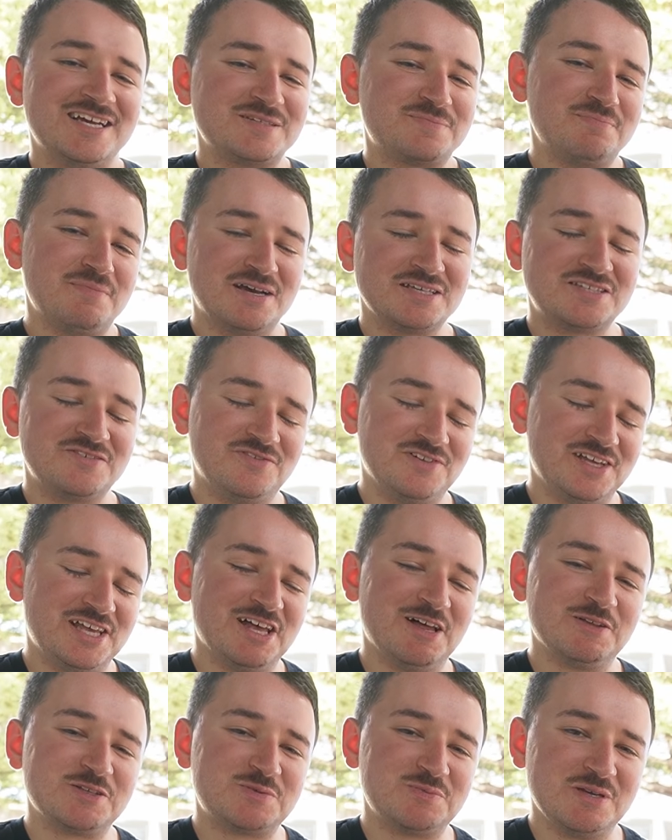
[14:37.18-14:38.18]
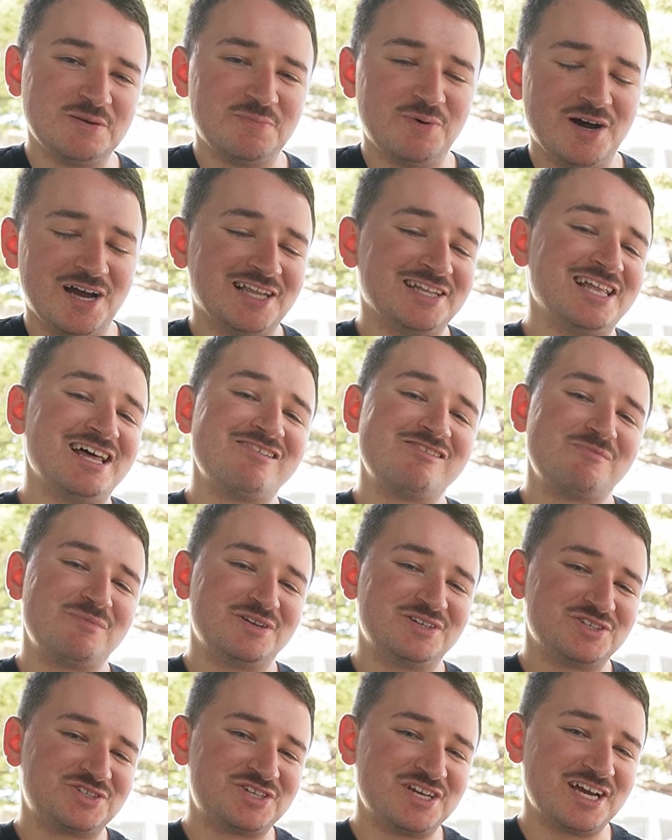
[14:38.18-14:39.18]
has massively helped me by allowing me
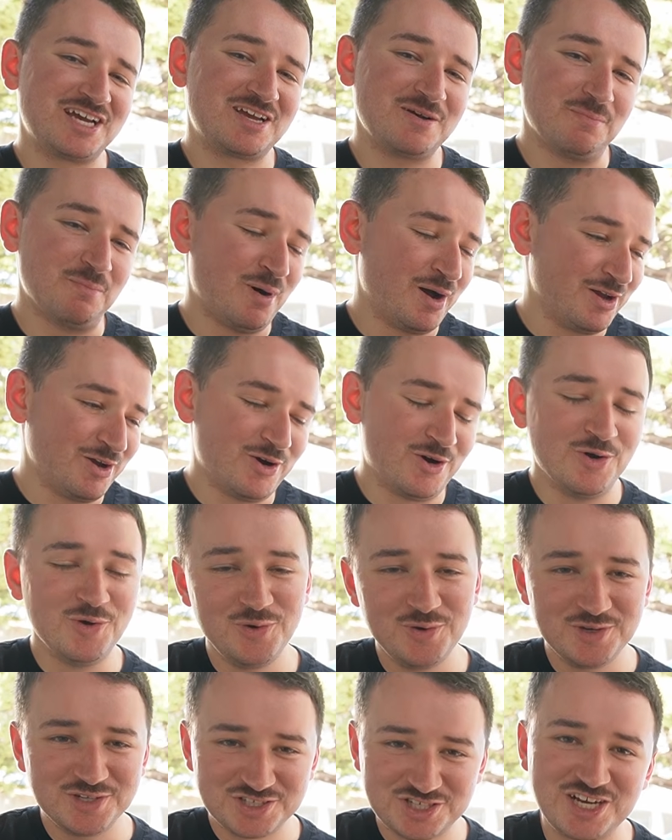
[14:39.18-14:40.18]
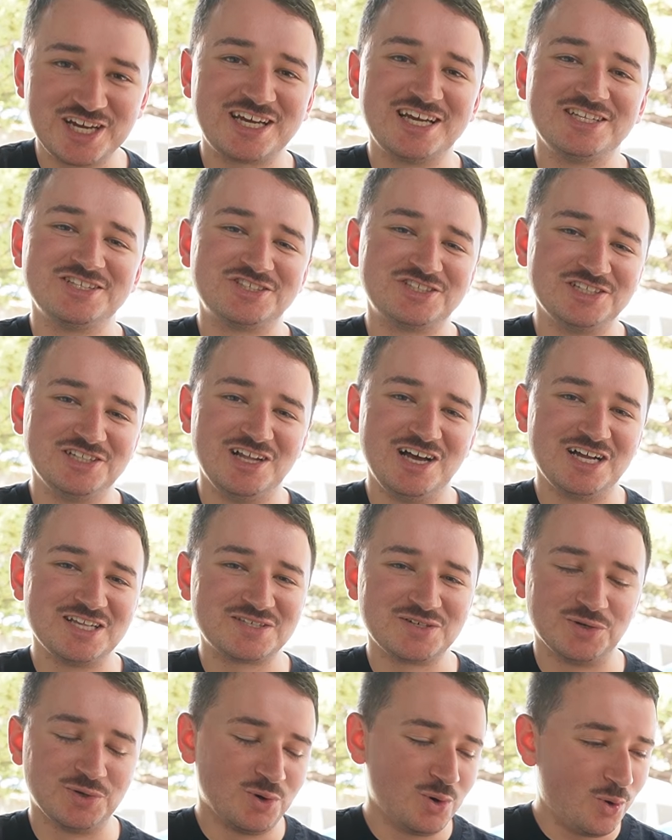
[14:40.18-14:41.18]
to check my own check engine
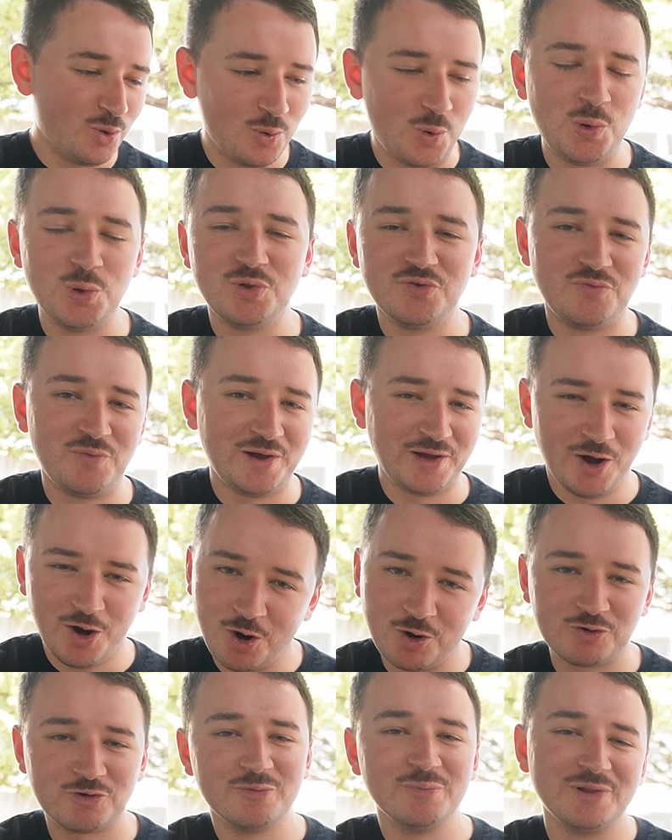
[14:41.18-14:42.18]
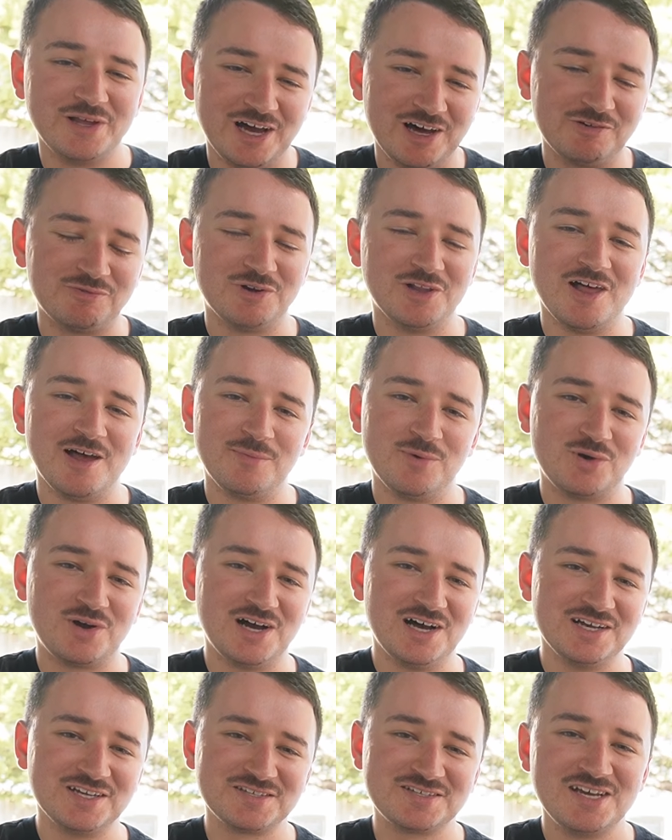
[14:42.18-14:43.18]
lights on all of my horribly unreliable
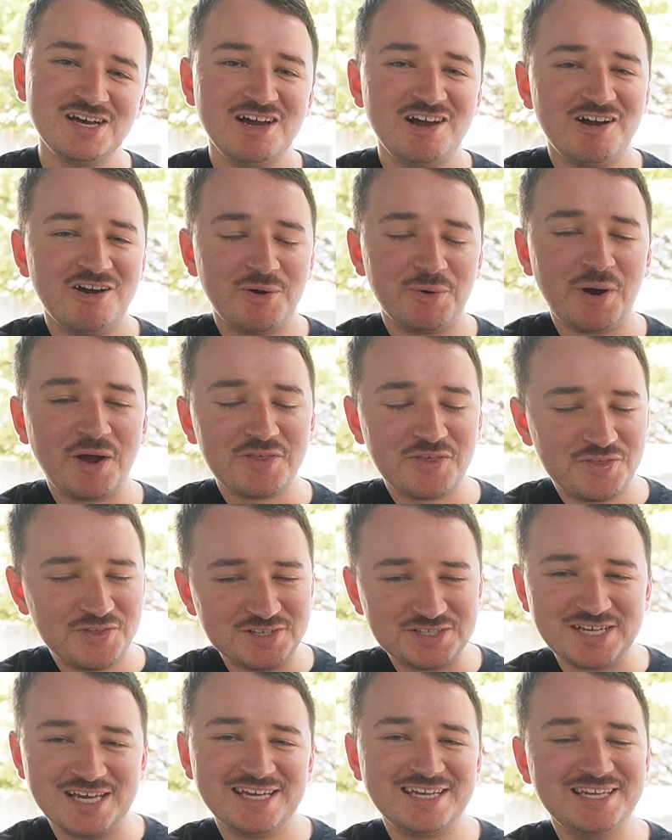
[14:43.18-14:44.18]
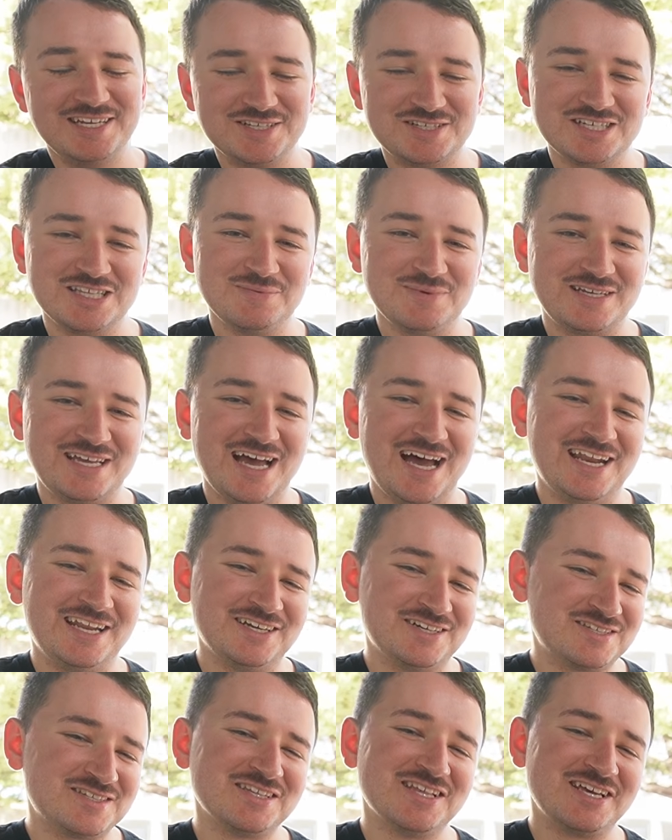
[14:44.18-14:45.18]
cars, rather than taking it to the
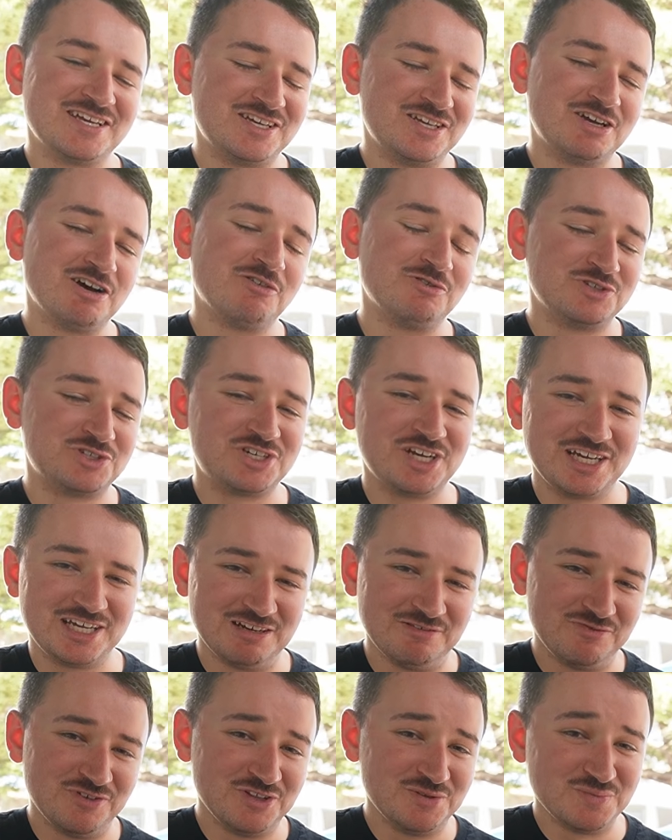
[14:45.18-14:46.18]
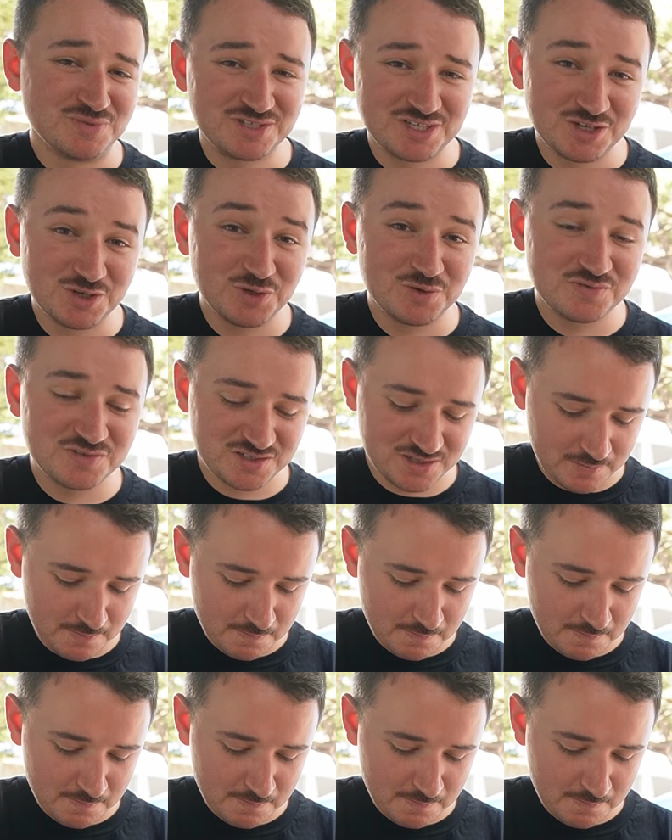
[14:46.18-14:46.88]
mechanics so they can go and check it for themselves.